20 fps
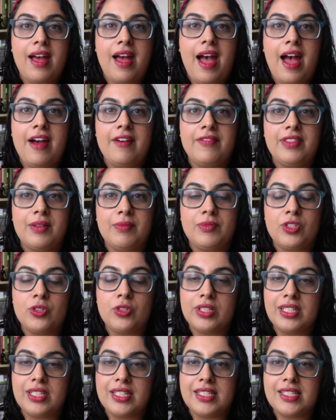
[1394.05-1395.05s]
have them
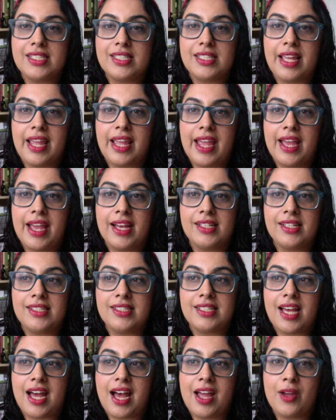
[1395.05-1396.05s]
join us, and
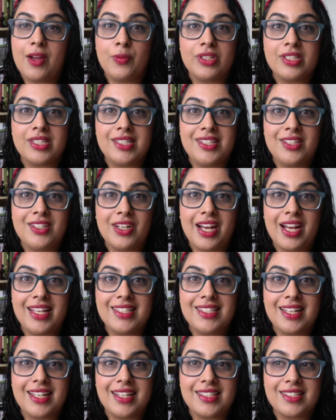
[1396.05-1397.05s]
I will see you
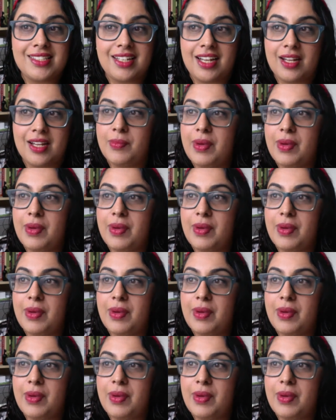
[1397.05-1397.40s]
guys next time.